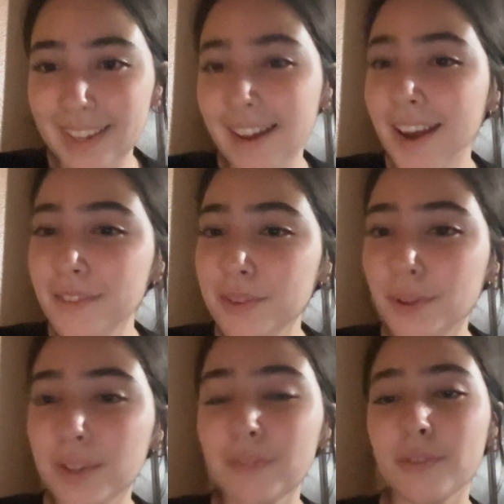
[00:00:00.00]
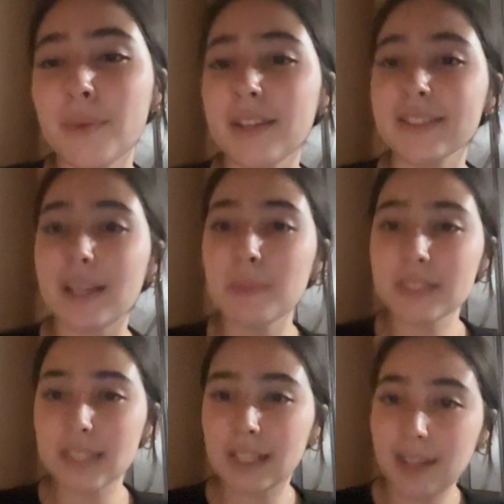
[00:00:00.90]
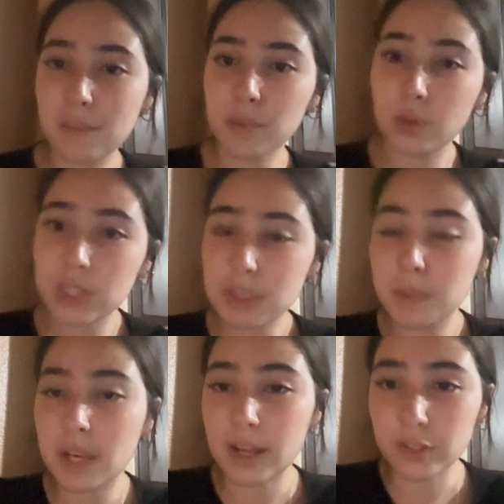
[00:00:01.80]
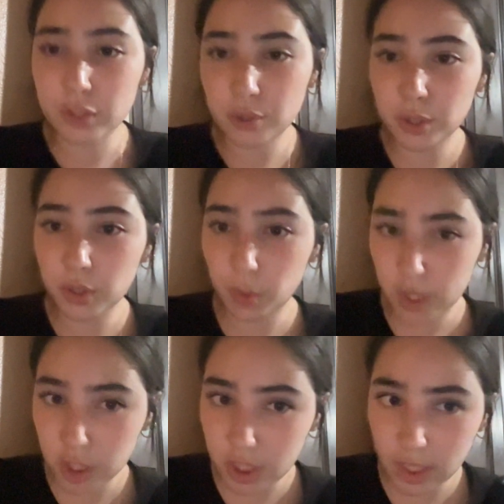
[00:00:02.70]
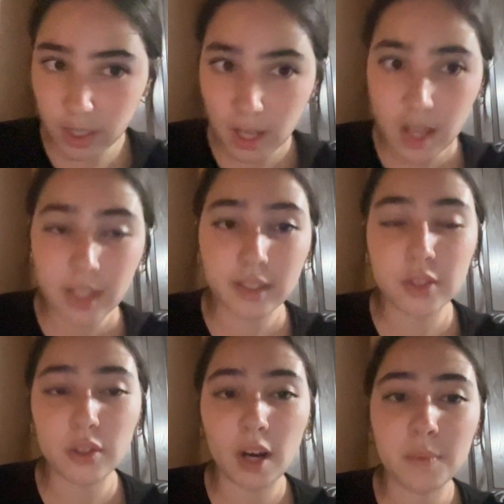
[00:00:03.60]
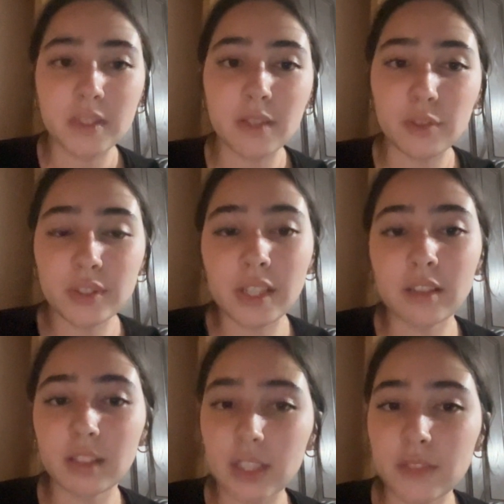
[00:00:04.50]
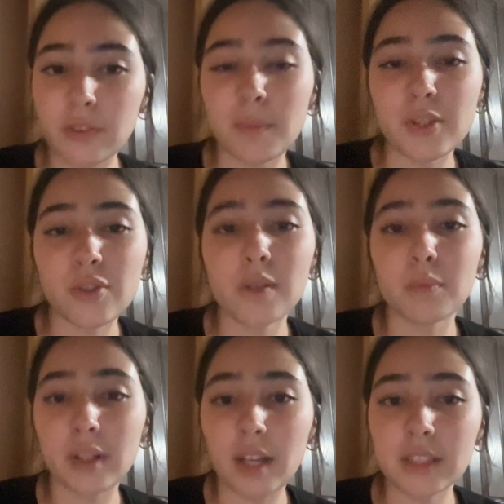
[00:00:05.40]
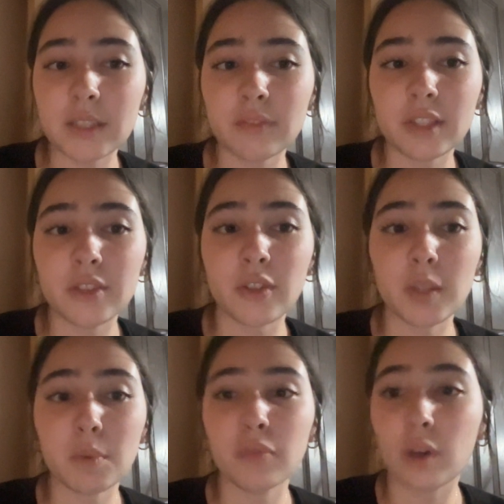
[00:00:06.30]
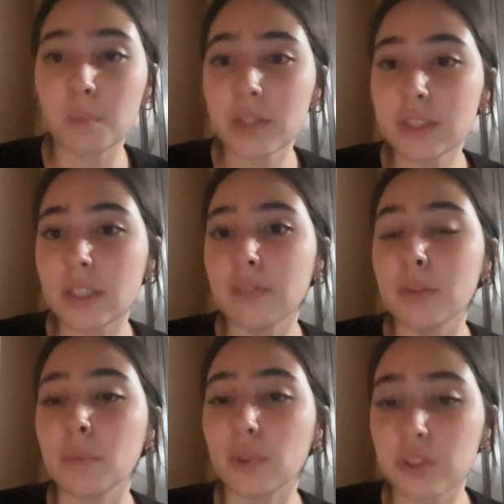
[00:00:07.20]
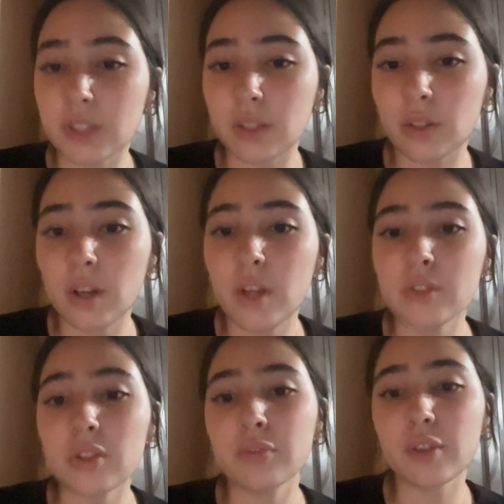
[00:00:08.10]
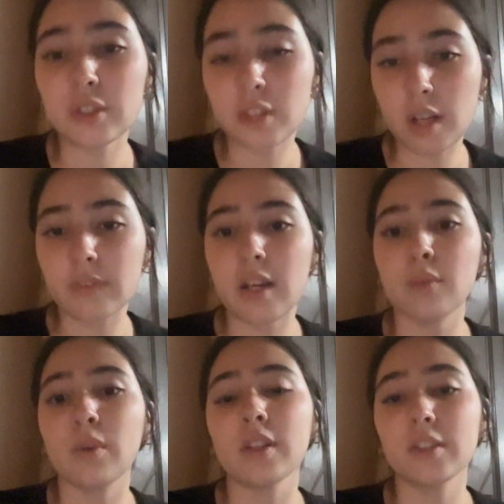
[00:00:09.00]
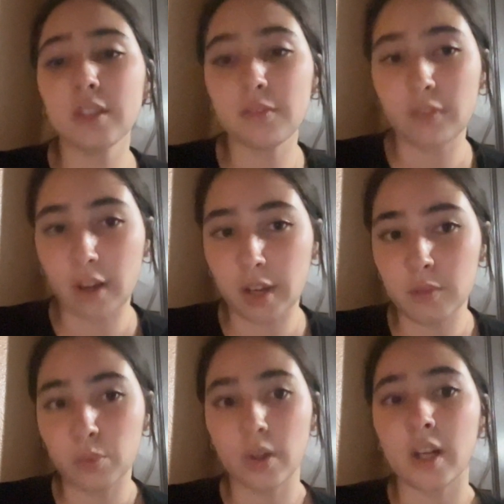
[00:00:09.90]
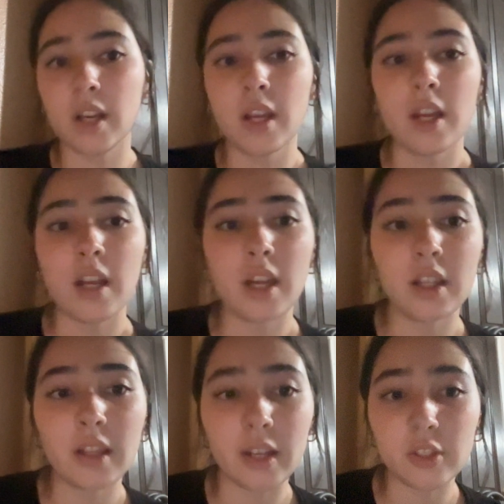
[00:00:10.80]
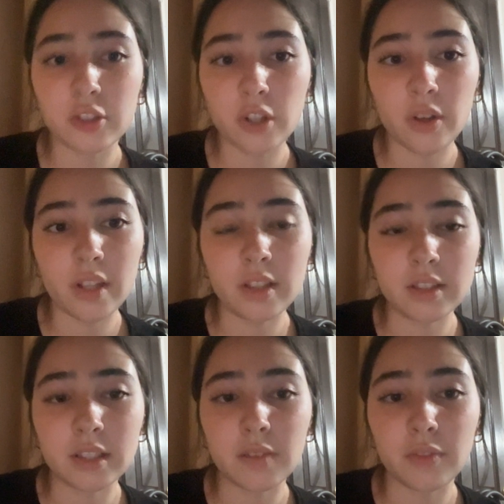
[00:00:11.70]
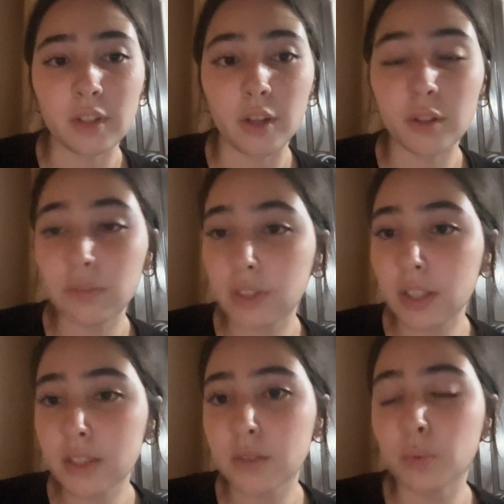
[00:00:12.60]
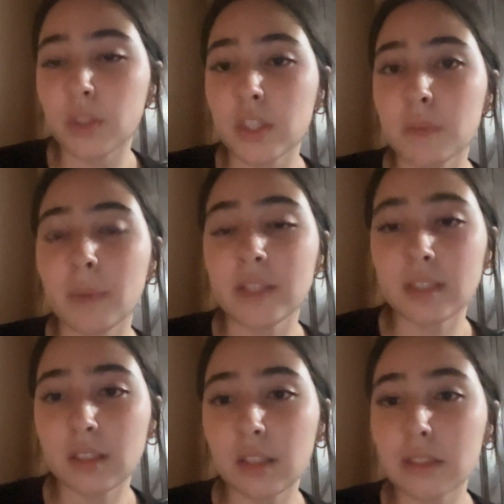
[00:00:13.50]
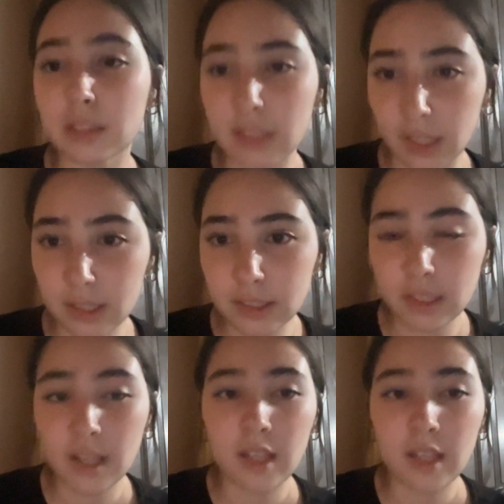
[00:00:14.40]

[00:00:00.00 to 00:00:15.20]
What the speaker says: Hi everyone, for my assignment today I'm going to be answering the question, describe several techniques for measuring brain activity during the performance of a motor skill. So first off, I wanted to define what electroencephalography is, which basically is a test